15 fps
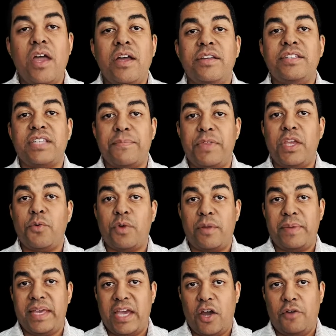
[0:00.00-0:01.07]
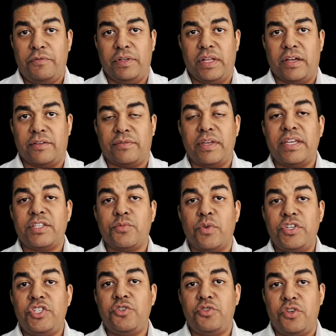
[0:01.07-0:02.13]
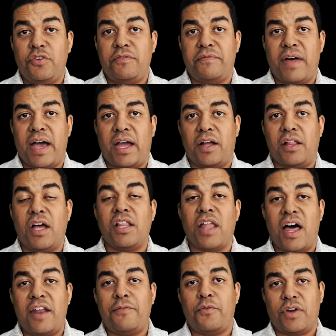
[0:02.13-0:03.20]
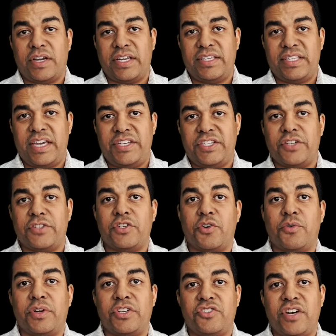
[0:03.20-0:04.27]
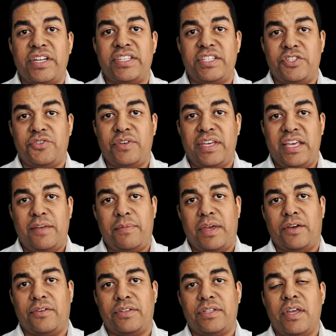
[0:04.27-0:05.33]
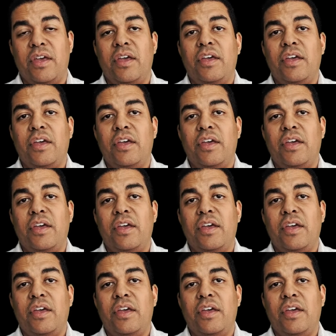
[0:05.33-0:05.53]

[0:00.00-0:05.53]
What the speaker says: Something you want to be careful of is once you do file, a lot of organizations are going to try to send you emails